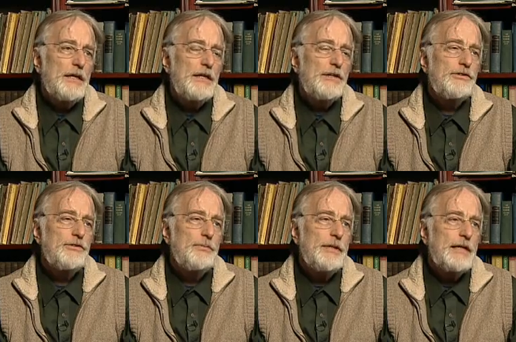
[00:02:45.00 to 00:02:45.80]
is
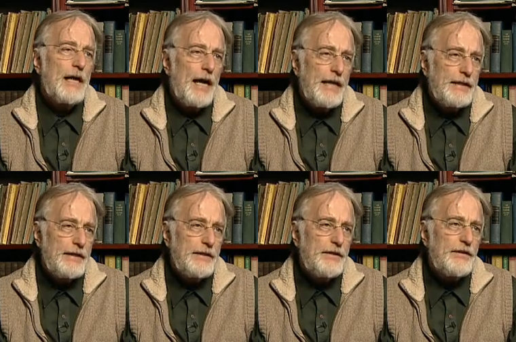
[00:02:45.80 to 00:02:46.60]
to be
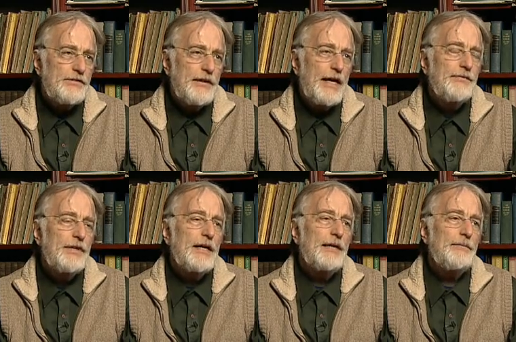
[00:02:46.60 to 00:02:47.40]
guided in this
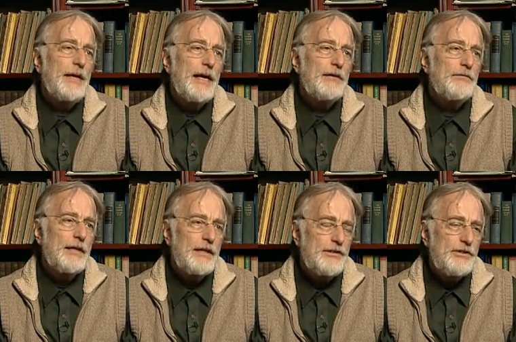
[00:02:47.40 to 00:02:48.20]
lifetime, and
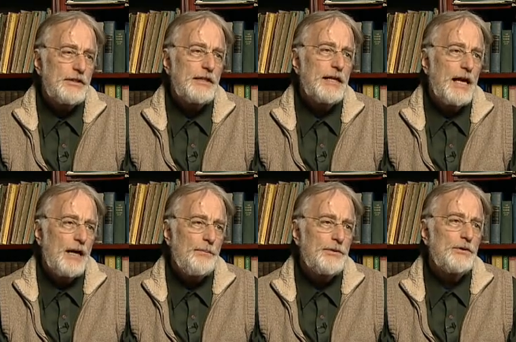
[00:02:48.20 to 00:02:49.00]
religion can
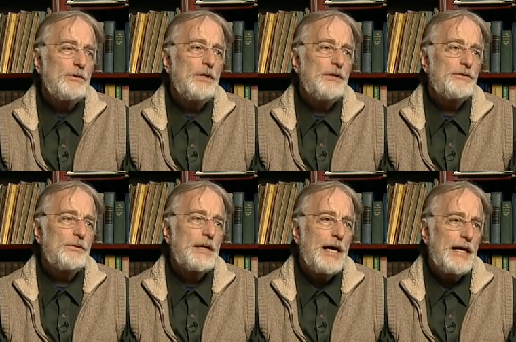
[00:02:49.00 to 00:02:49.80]
help you to
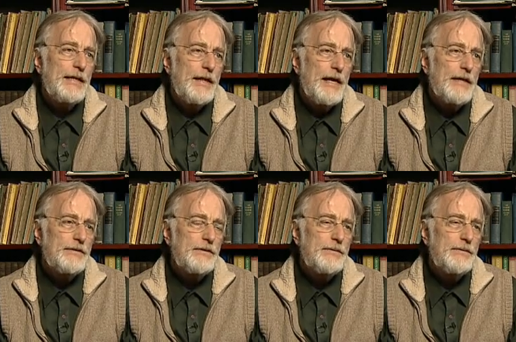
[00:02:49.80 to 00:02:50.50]
guide that.